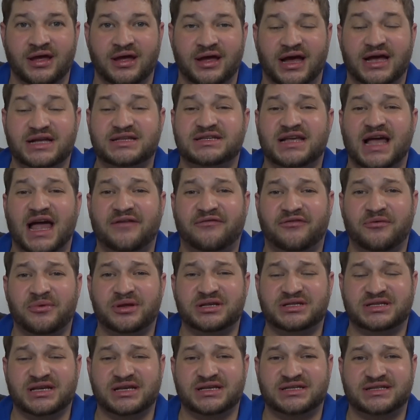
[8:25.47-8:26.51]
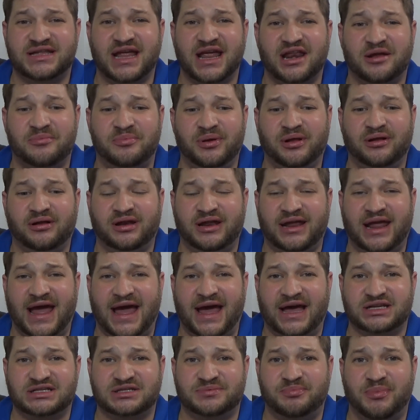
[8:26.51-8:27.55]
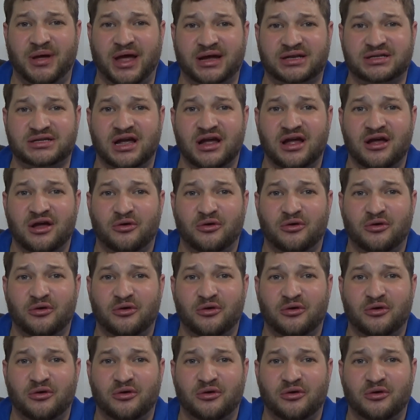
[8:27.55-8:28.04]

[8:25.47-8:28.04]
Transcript: Aside from the sustainability aspect,